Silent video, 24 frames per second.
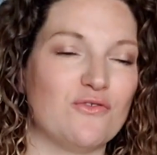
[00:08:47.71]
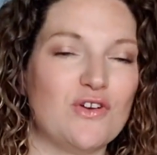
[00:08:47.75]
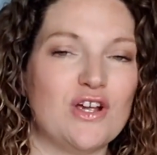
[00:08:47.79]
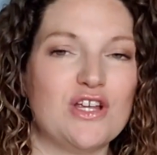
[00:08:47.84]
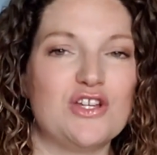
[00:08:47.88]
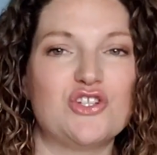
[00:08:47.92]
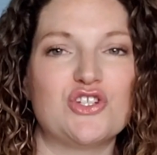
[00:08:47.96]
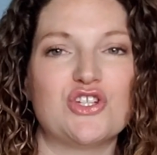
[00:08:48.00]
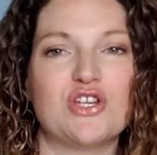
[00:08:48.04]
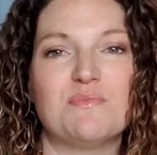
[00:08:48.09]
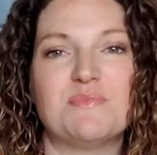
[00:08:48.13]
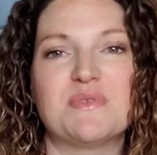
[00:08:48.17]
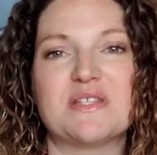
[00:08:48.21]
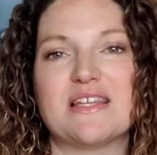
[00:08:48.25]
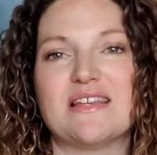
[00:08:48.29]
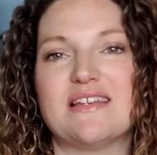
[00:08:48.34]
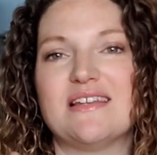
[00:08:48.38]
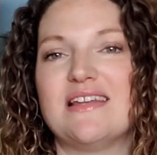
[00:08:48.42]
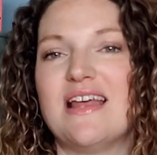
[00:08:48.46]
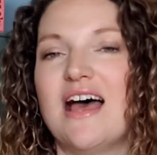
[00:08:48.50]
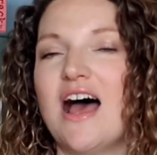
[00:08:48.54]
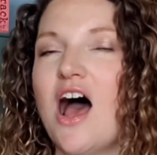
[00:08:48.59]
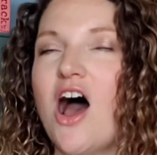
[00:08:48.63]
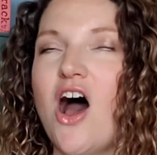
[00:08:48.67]
friendships
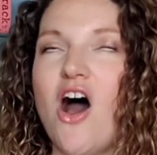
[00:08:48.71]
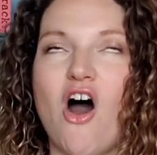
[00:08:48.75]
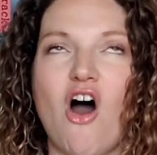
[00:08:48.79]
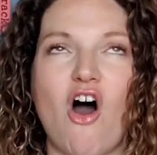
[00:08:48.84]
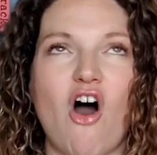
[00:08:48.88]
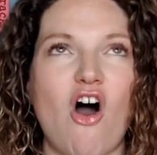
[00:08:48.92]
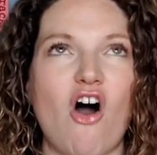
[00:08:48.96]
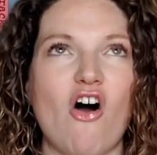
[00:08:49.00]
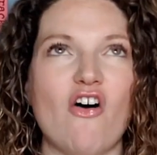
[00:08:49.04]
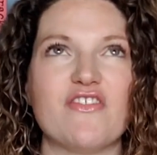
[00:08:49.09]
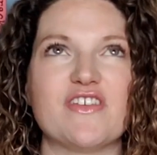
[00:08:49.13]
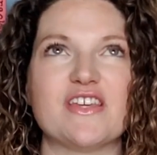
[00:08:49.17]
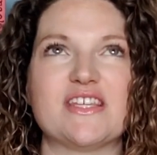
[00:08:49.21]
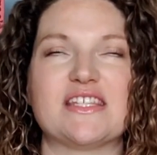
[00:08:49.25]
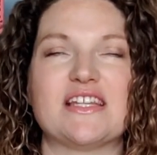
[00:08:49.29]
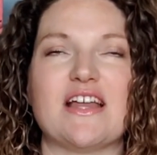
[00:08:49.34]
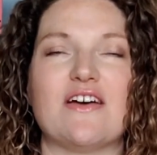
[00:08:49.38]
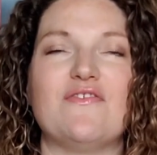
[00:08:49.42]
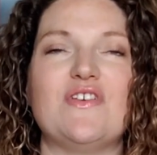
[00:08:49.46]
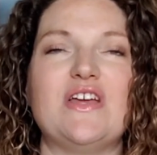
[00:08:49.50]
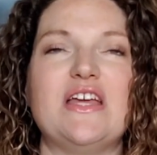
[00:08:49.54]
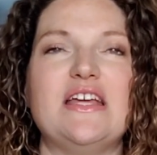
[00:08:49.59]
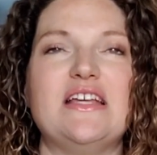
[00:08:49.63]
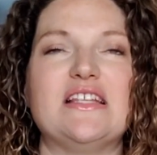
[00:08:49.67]
and all this
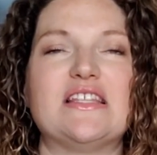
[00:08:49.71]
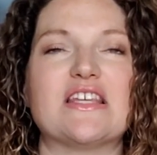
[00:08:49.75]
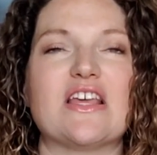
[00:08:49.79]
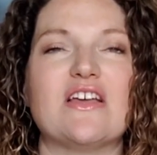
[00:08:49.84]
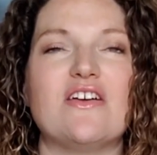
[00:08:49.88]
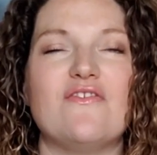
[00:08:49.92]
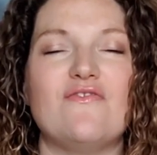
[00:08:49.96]
stuff. It's